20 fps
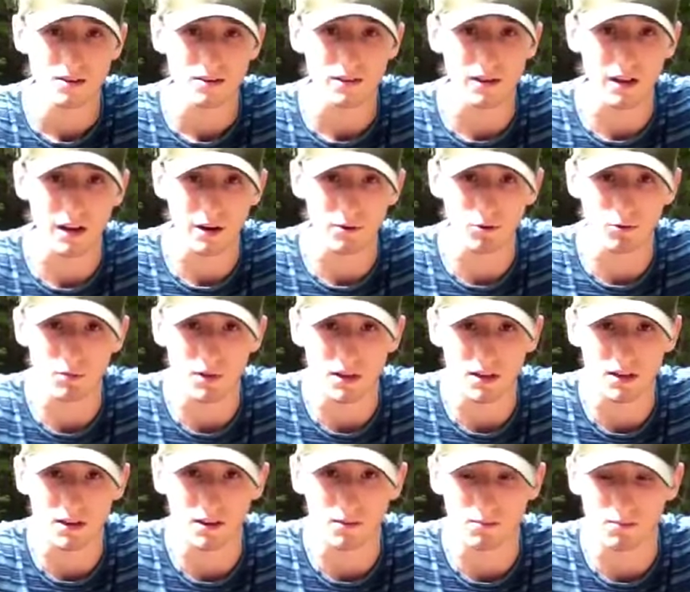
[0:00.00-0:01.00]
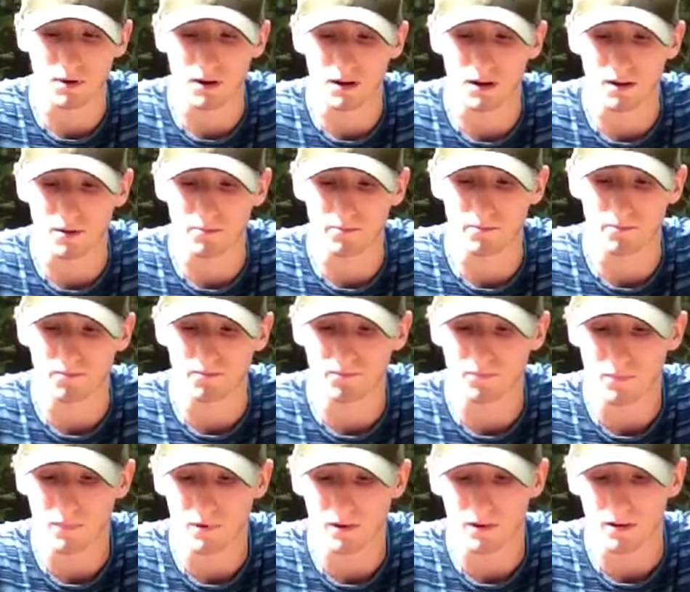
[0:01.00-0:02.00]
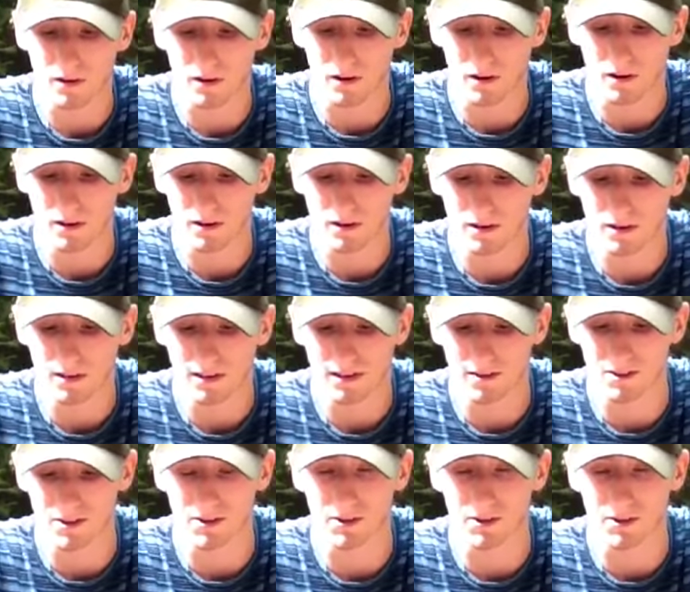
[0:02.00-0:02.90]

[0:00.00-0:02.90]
that I would become clearly